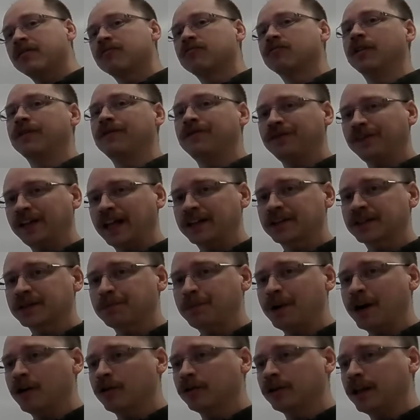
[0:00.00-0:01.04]
reflects
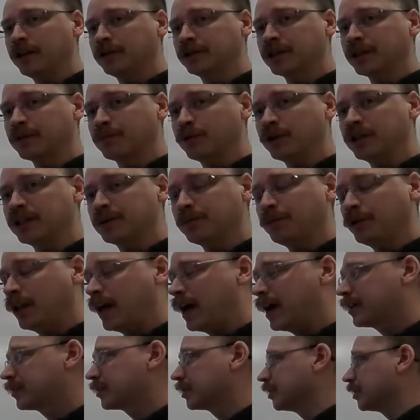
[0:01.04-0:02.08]
parallel to the principal
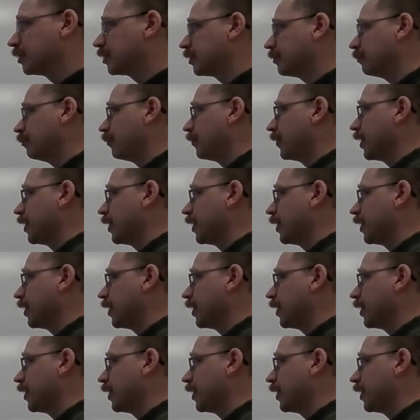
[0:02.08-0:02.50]
axis.